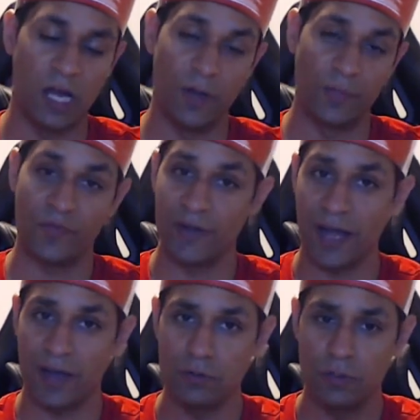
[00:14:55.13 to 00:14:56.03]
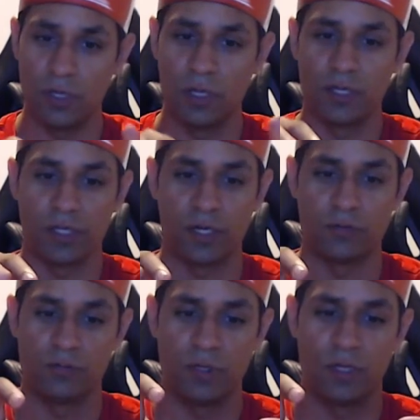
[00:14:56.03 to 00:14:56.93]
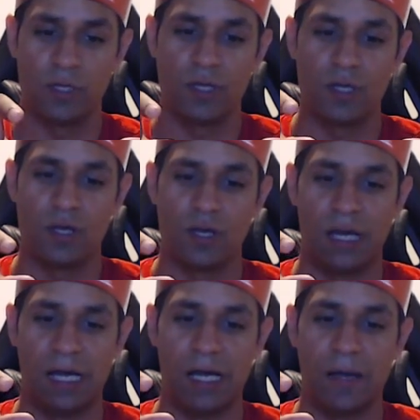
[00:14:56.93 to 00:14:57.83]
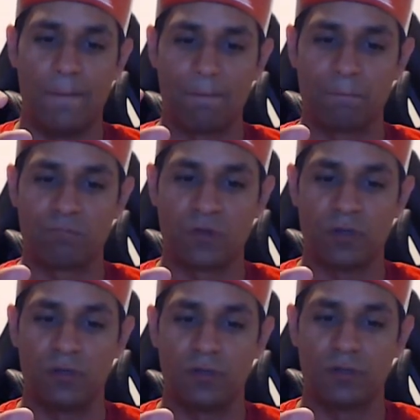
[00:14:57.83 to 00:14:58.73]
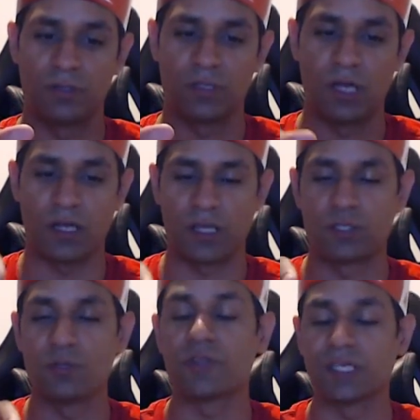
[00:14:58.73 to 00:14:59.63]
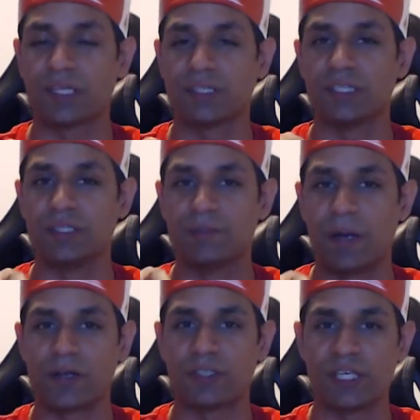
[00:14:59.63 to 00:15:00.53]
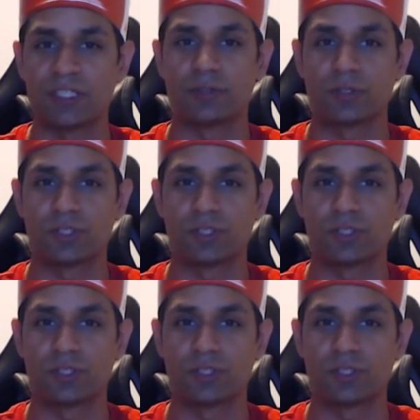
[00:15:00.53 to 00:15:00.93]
But for now, you know, I do think that the Mario sets are a good